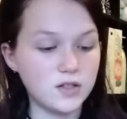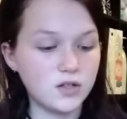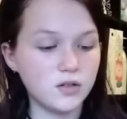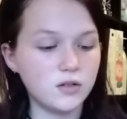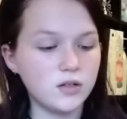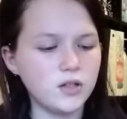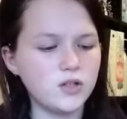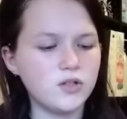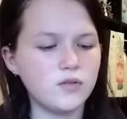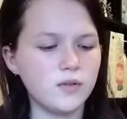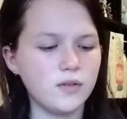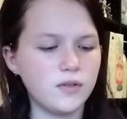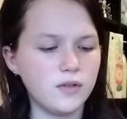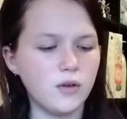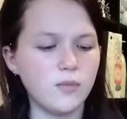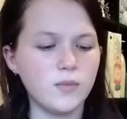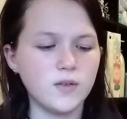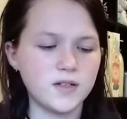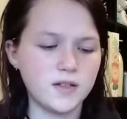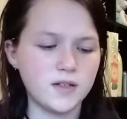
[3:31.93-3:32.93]
totaling to
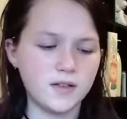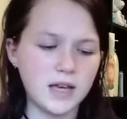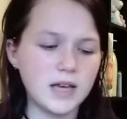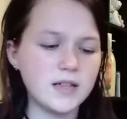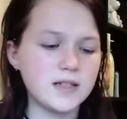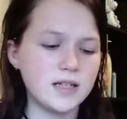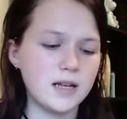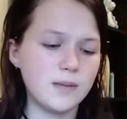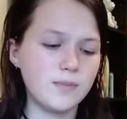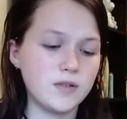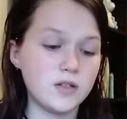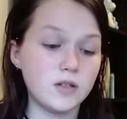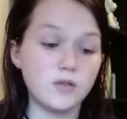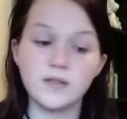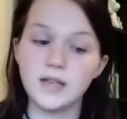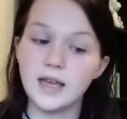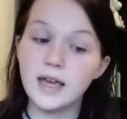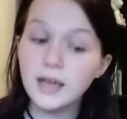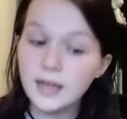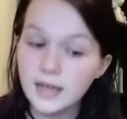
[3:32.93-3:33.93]
almost 1,000
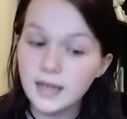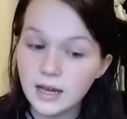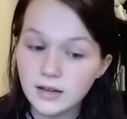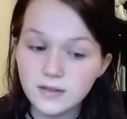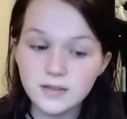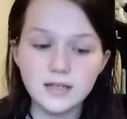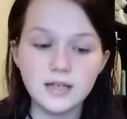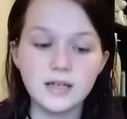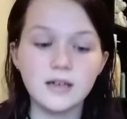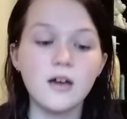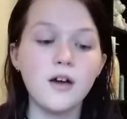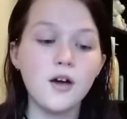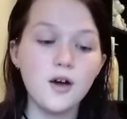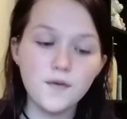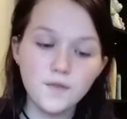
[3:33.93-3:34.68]
episodes and counting,